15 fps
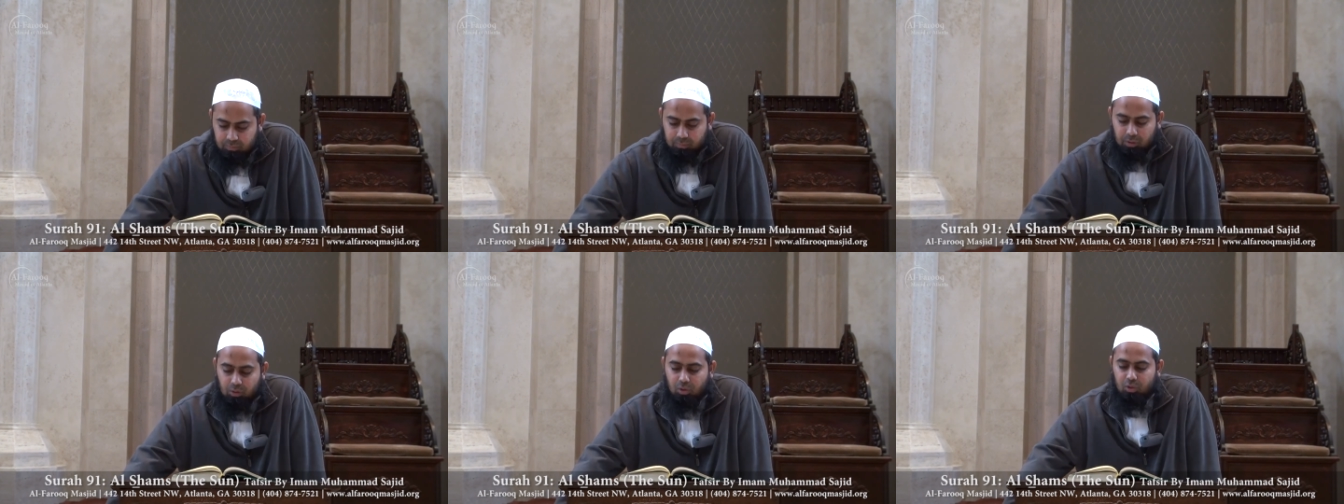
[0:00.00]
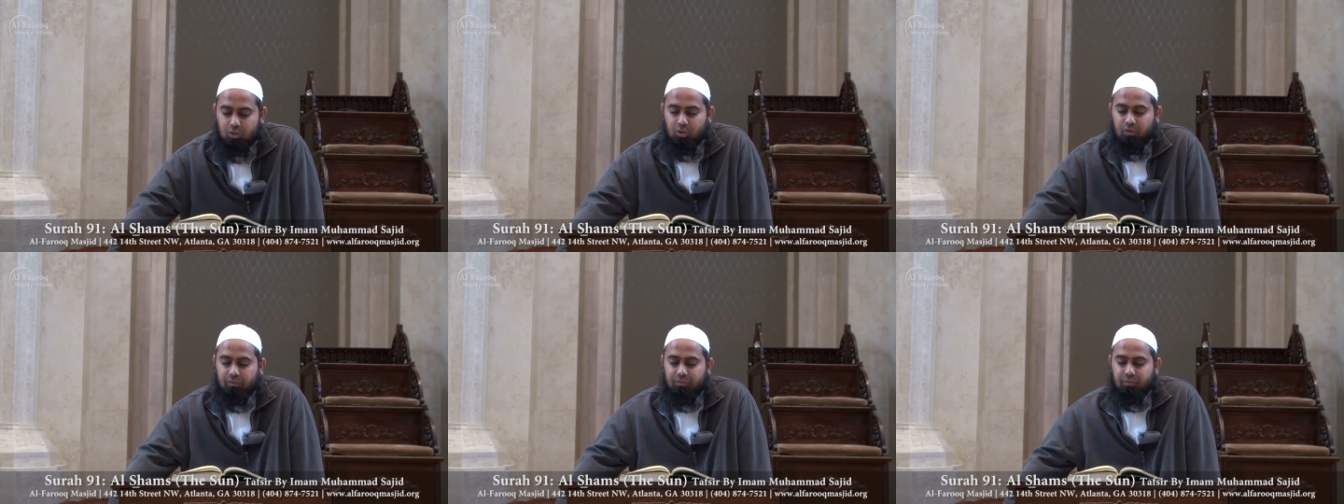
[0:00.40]

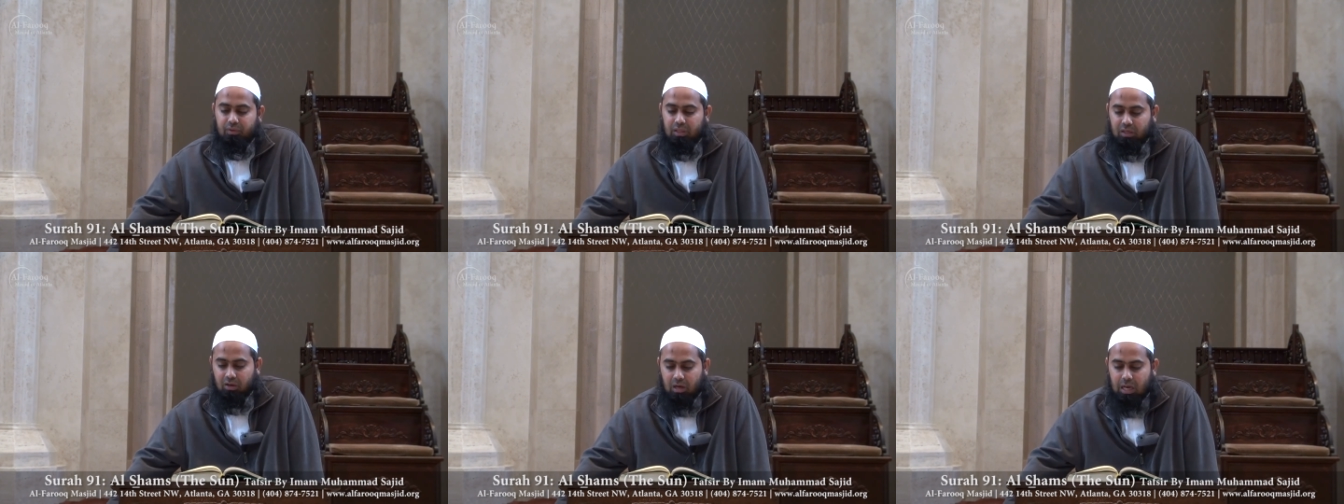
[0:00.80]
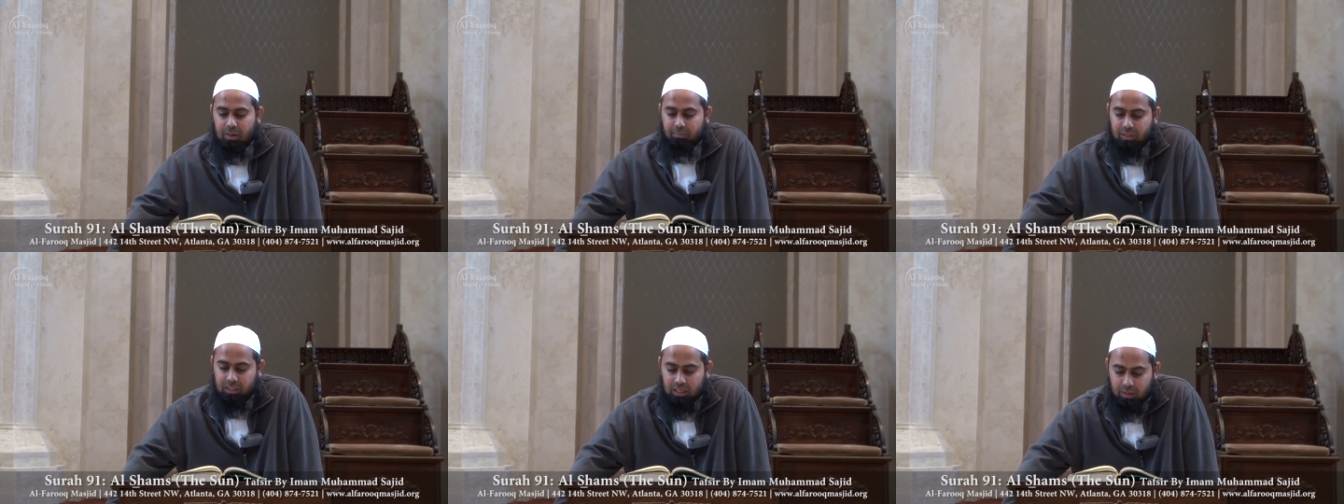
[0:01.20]
because of the
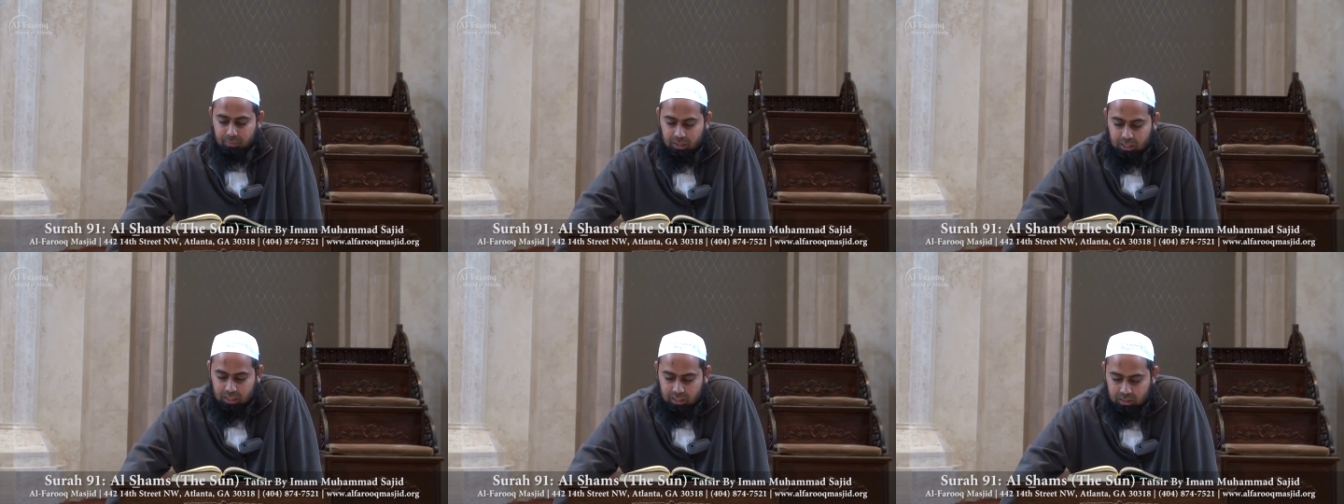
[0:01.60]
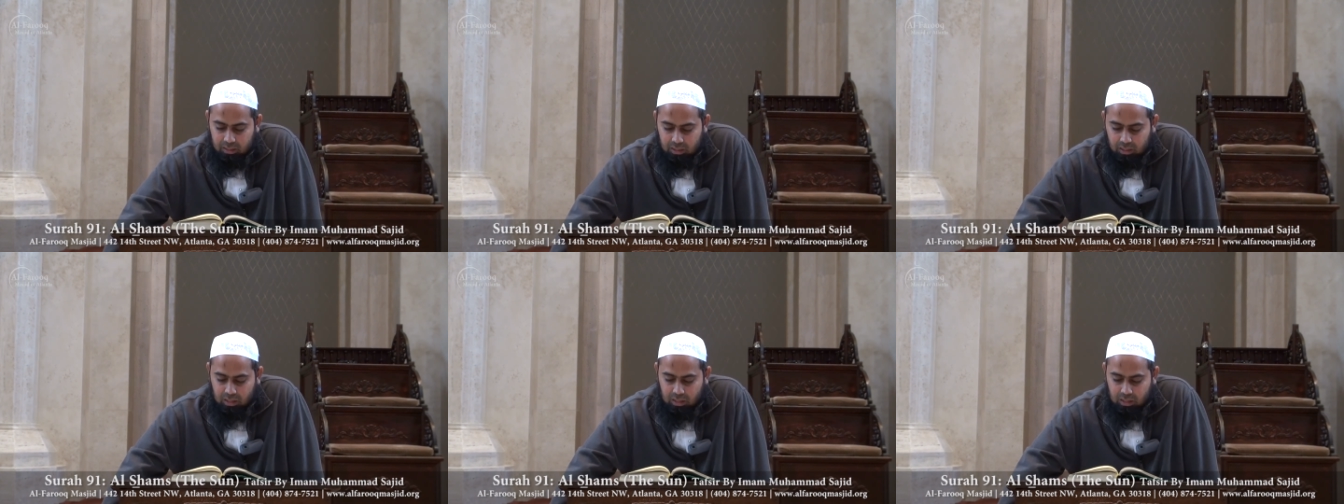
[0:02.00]
crime they committed,